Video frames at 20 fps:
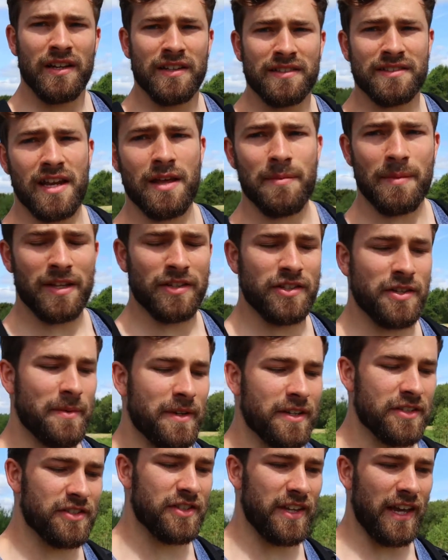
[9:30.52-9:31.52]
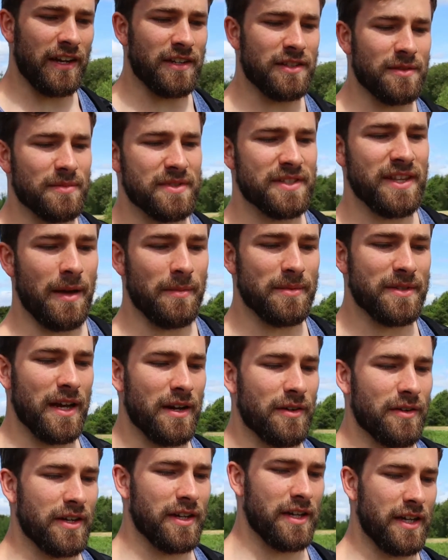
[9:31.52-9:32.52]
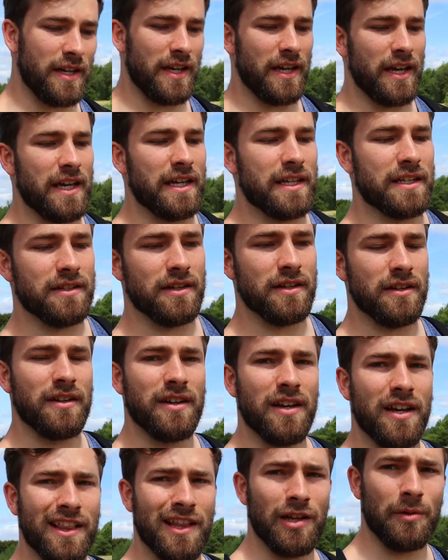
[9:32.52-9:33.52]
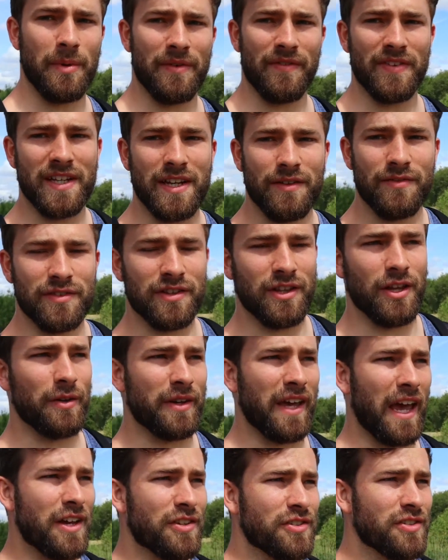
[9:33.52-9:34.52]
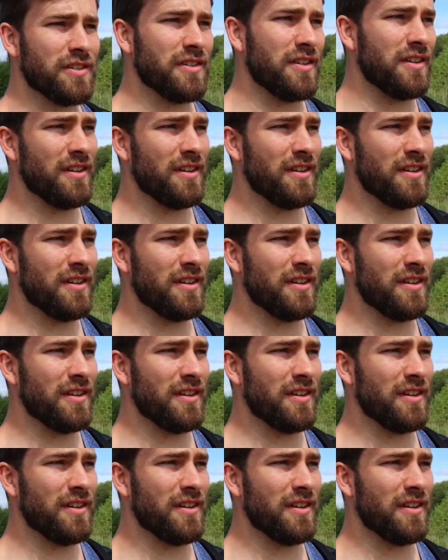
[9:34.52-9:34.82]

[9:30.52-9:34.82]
Today me and Jimmy are just getting some steps out in a little bit of a different location.